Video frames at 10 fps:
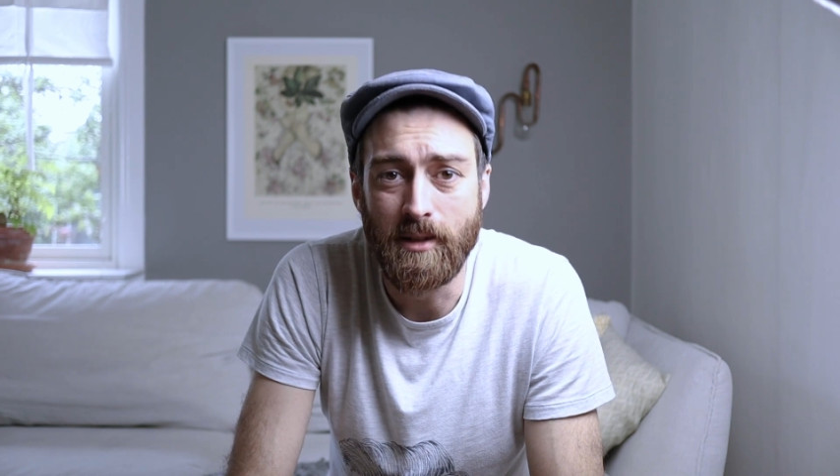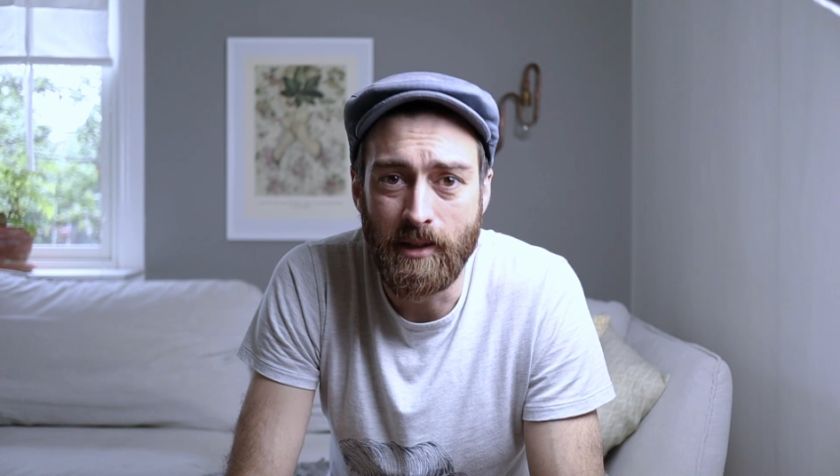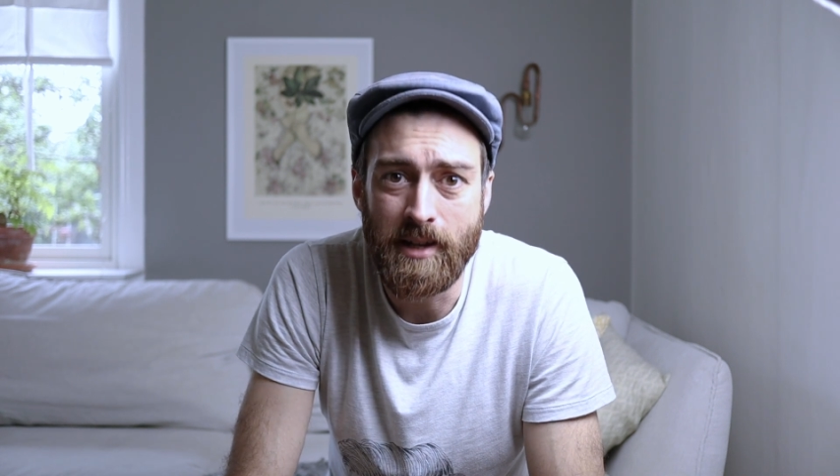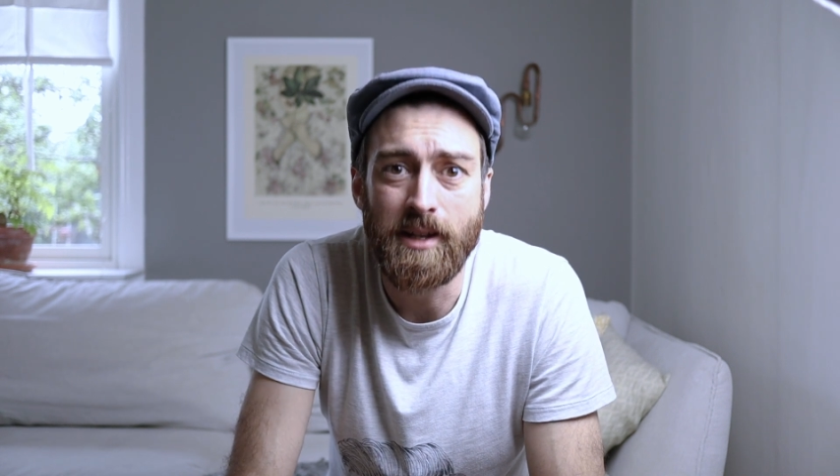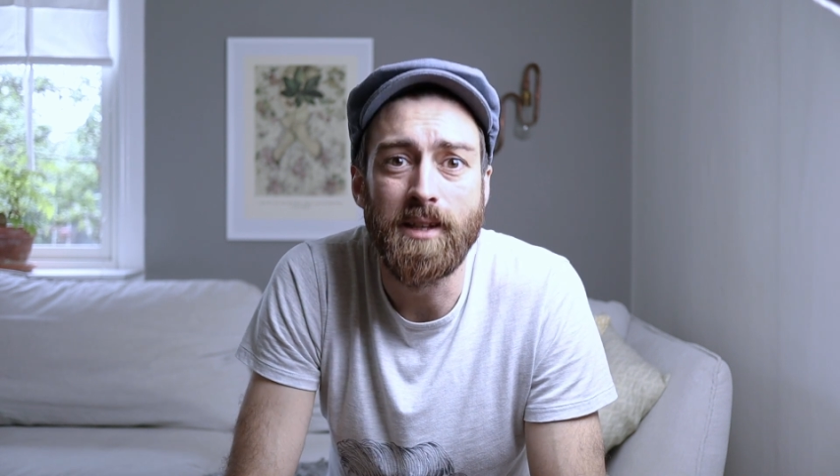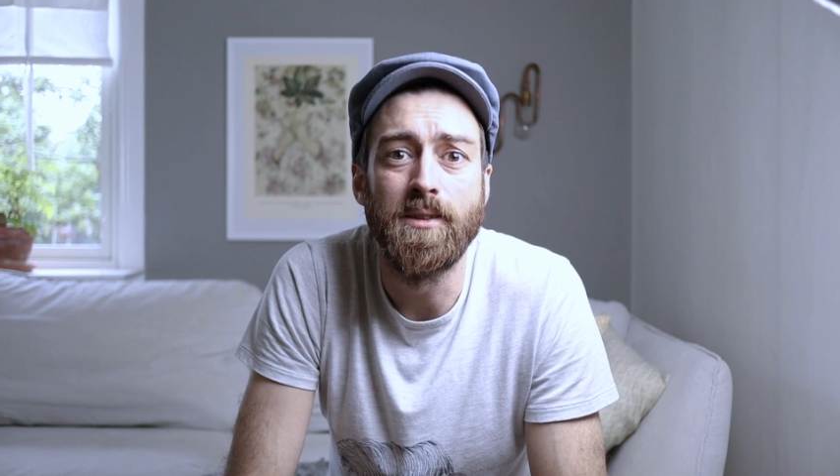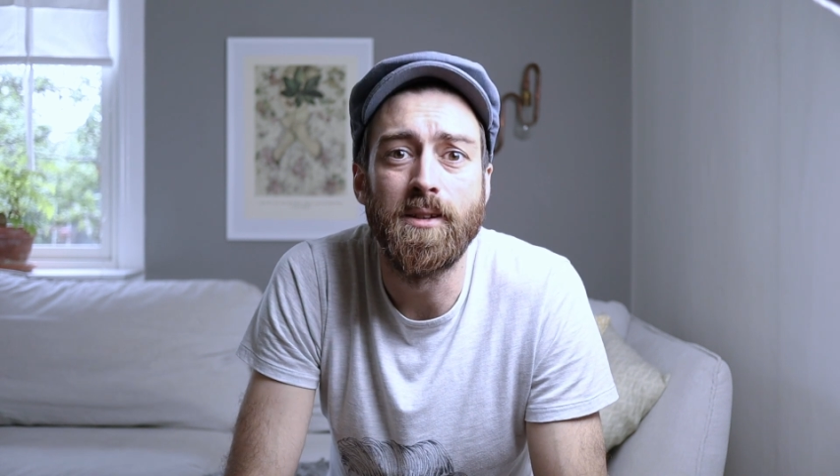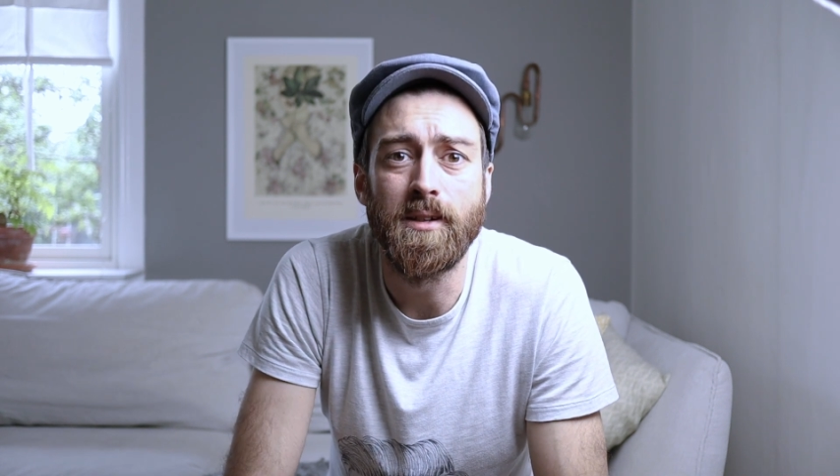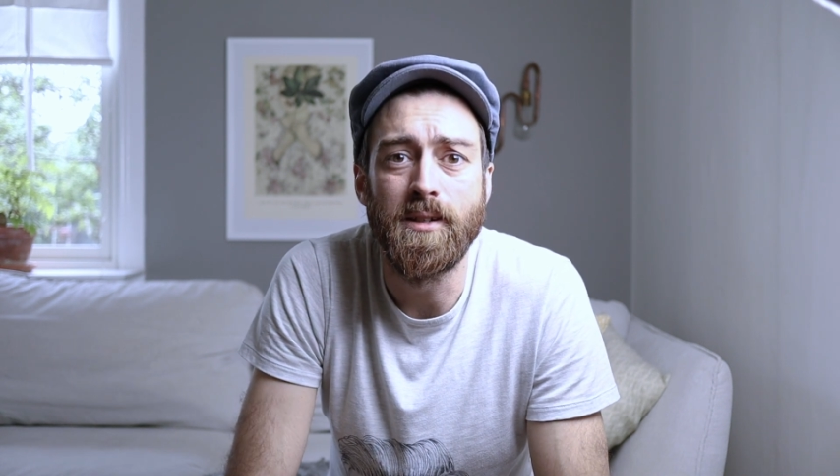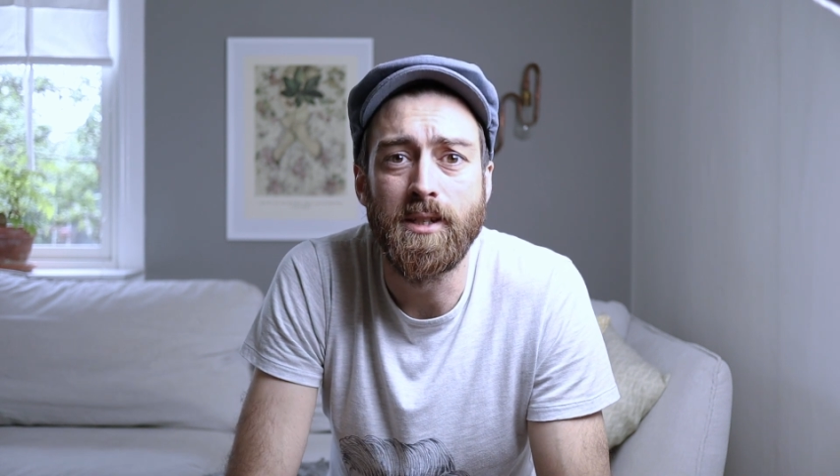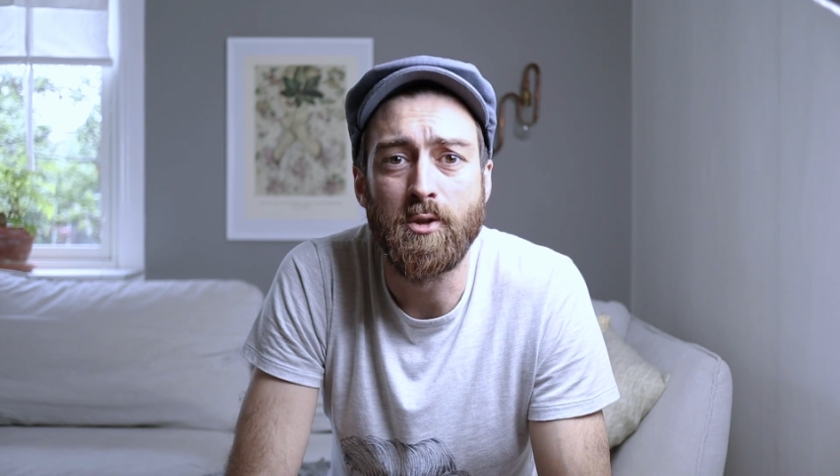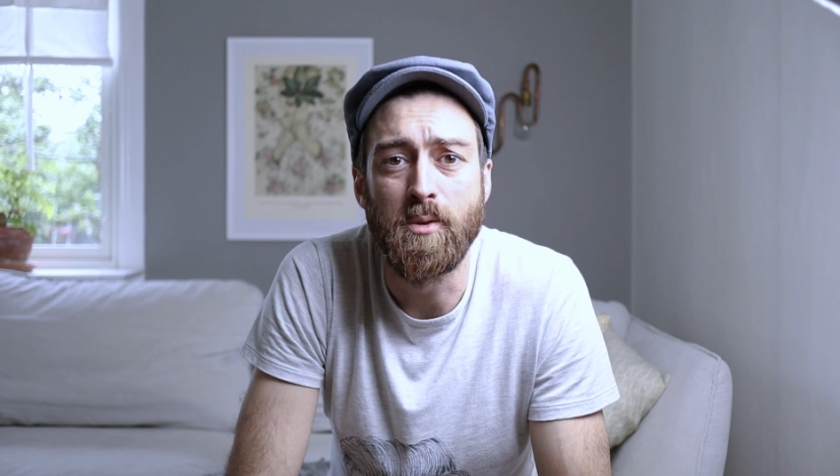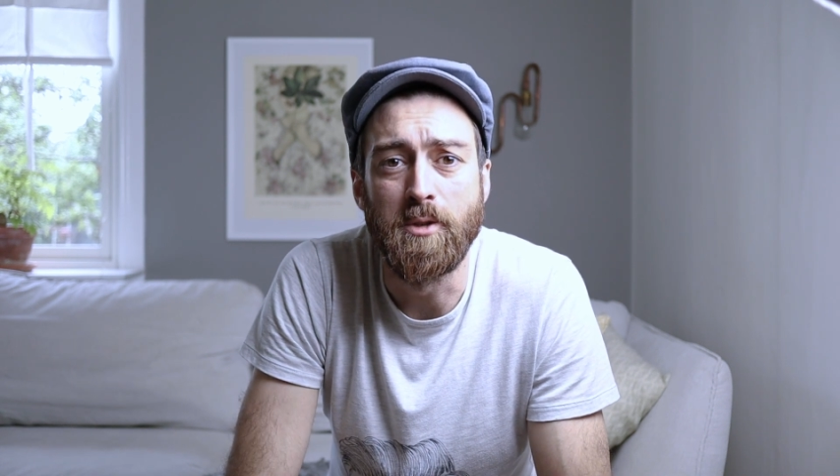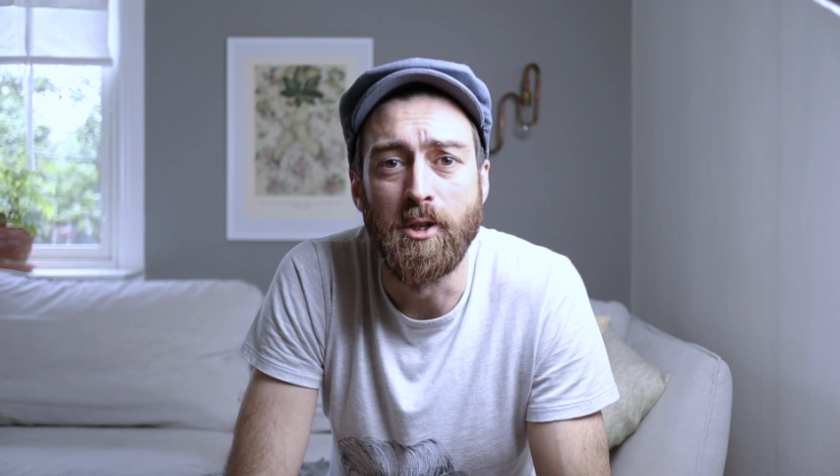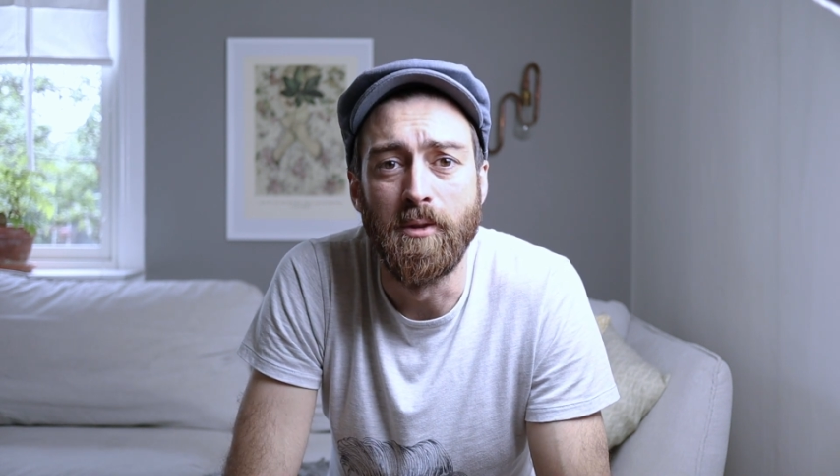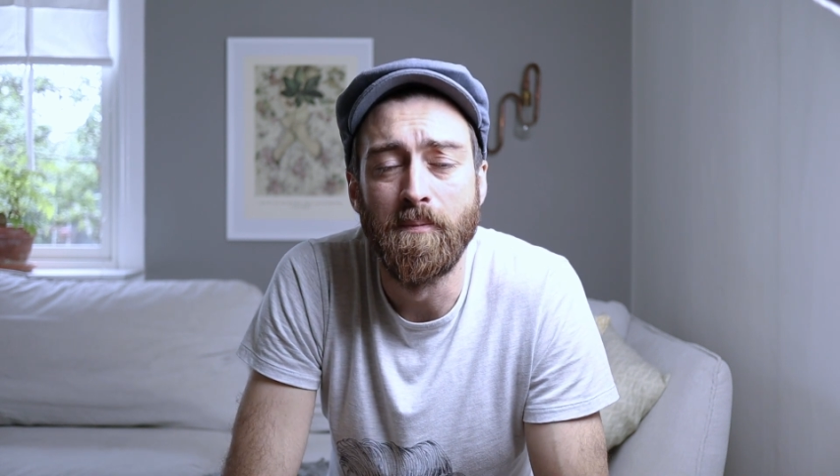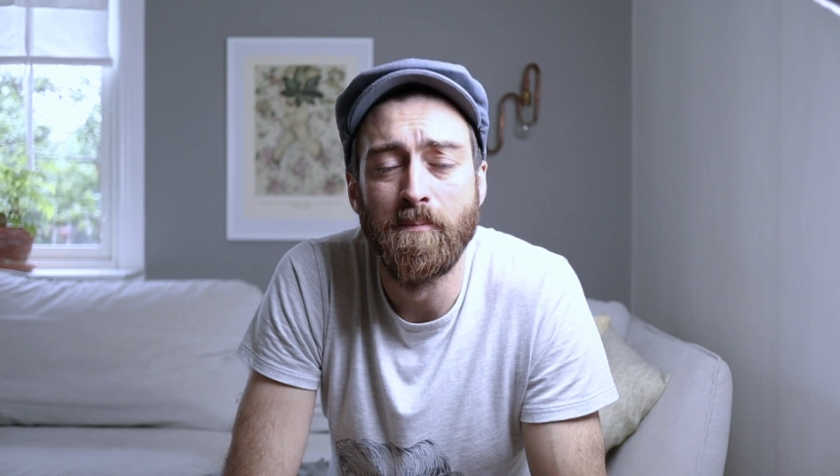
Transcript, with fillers: link in the description.